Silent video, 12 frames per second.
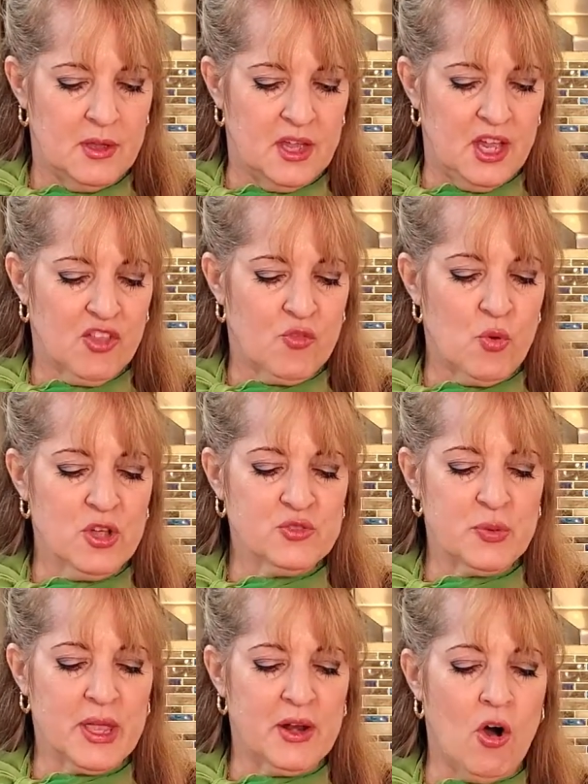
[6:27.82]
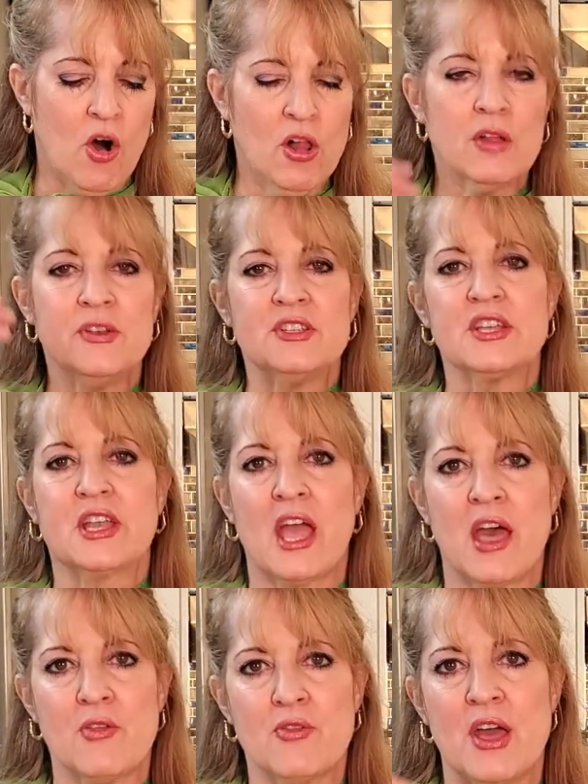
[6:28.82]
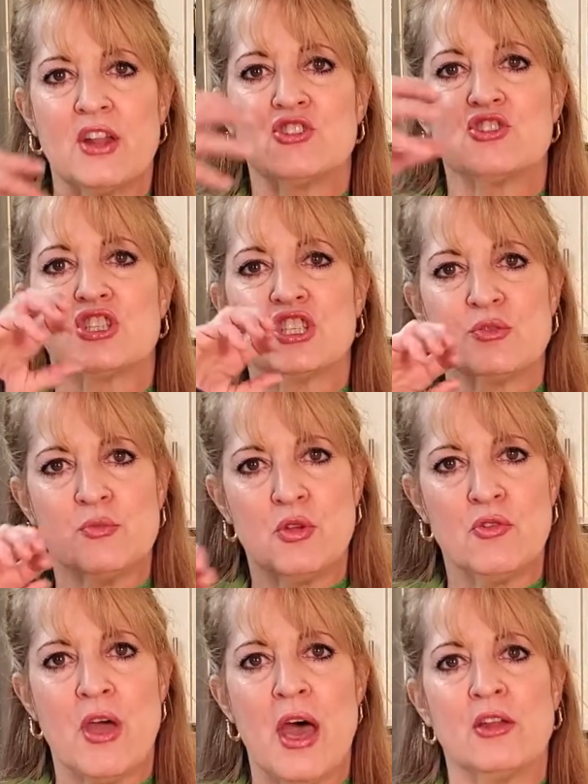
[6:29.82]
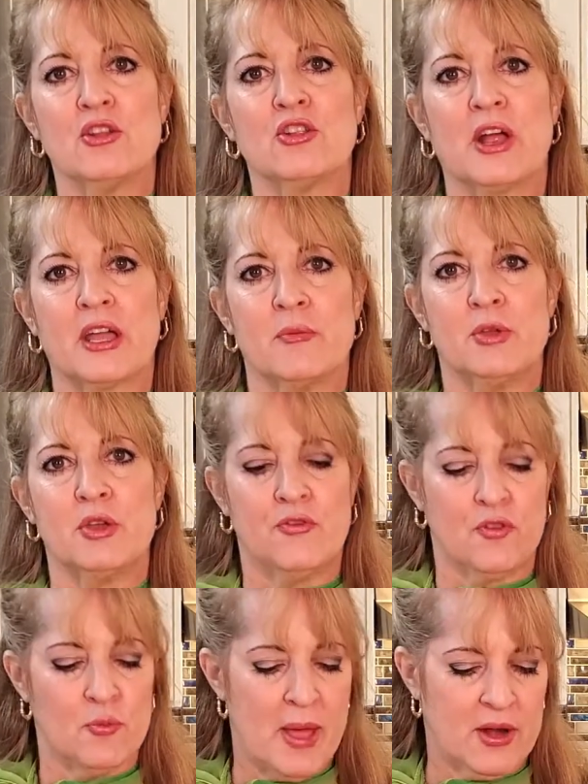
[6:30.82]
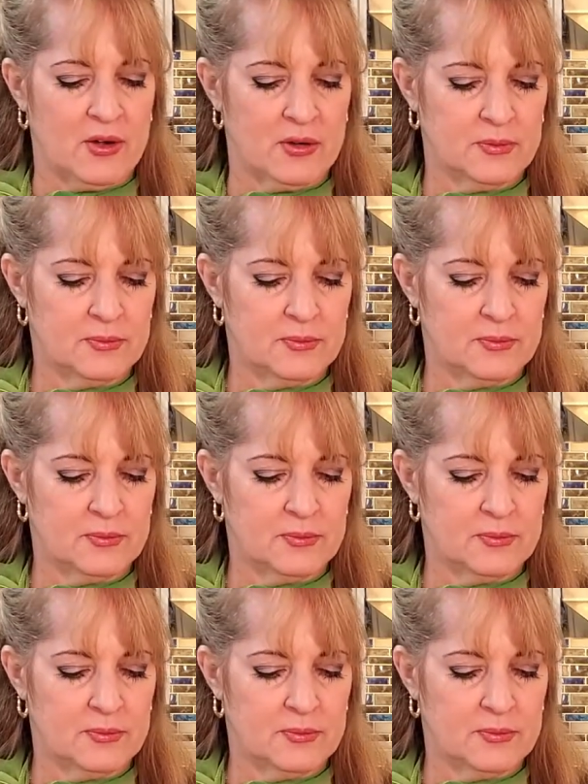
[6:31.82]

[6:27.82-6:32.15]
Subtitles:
It's once we get all of it together that it should smooth out and look like a beautiful batter.